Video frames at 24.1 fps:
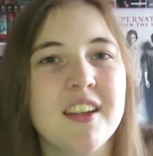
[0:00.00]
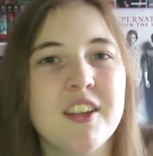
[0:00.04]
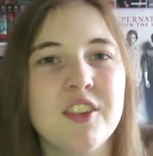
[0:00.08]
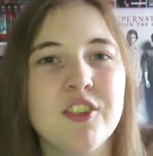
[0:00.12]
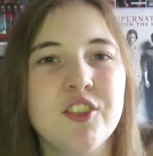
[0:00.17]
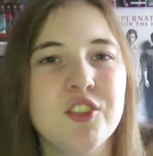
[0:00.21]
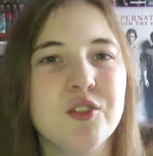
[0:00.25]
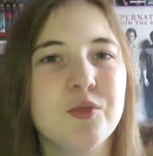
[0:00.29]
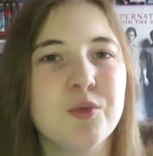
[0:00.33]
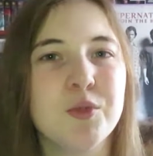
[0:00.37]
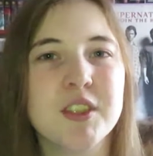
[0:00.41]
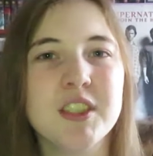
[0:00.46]
it
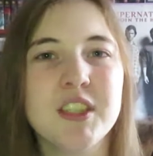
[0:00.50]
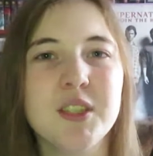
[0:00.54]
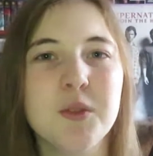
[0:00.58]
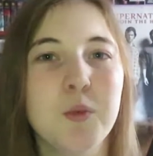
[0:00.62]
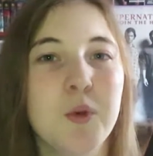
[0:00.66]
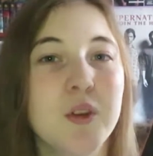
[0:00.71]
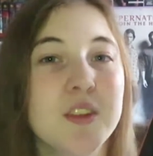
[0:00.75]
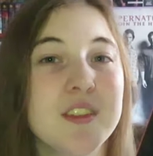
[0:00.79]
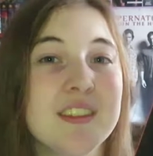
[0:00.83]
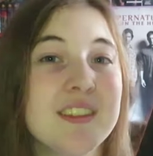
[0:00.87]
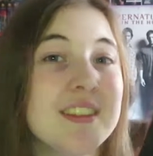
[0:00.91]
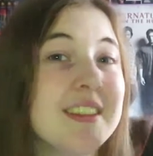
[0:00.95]
just really
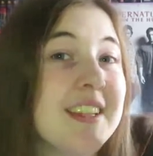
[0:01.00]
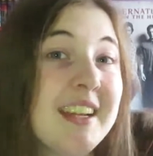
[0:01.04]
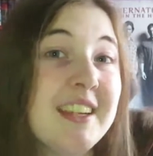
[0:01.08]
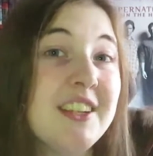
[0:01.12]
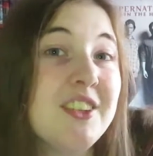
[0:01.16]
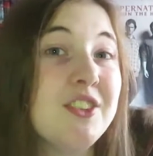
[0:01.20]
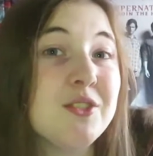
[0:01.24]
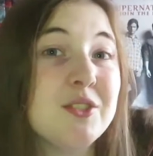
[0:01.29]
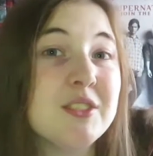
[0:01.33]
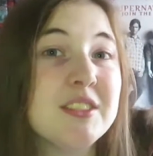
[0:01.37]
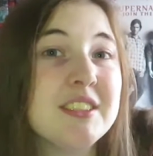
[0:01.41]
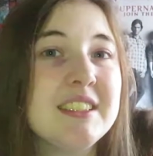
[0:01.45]
wasn't that
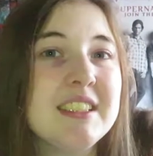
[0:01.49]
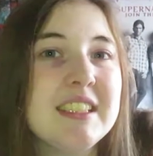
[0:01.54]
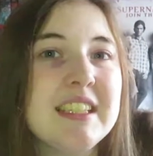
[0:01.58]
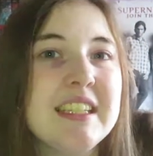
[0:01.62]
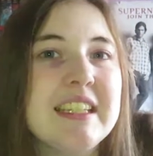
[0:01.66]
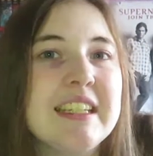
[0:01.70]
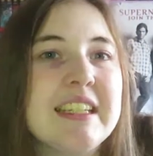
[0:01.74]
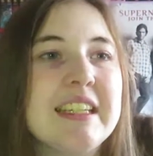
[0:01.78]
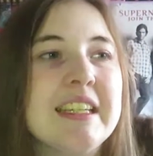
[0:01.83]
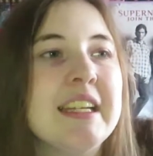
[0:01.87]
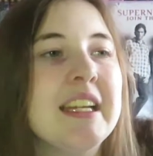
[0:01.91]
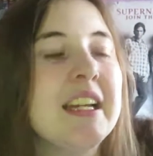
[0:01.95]

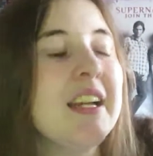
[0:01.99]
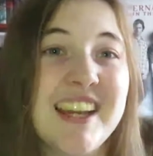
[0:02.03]
interesting.